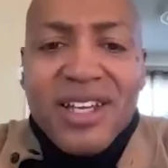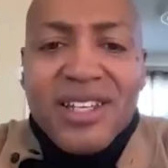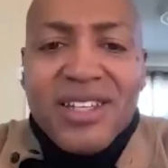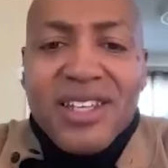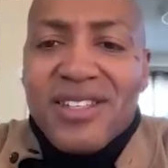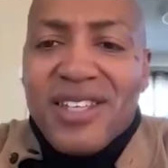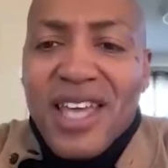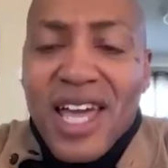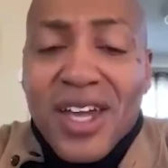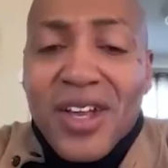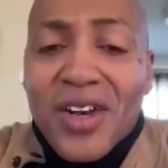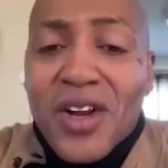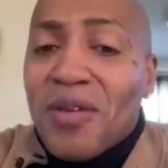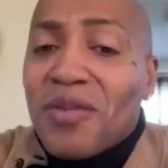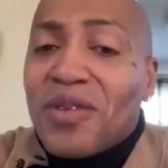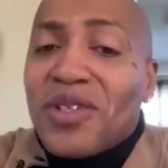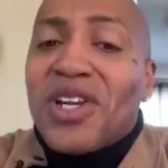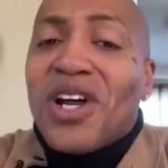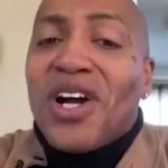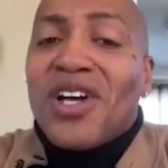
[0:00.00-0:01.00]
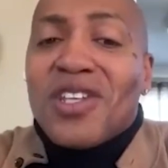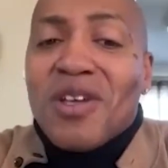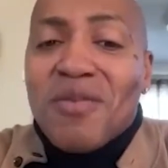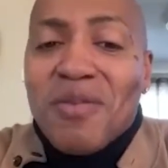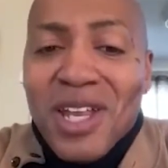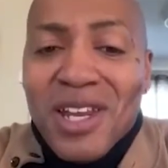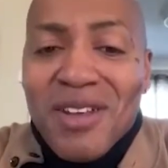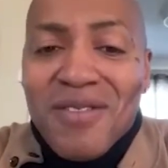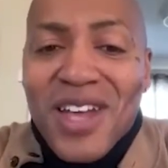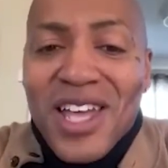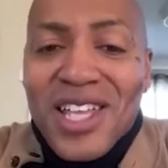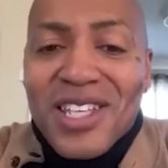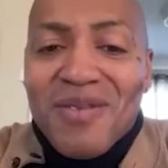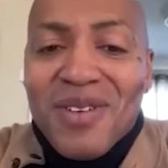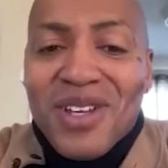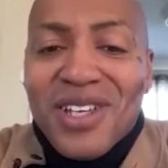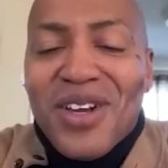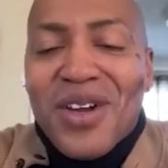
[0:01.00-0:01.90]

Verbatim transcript: The second home should also be an investment.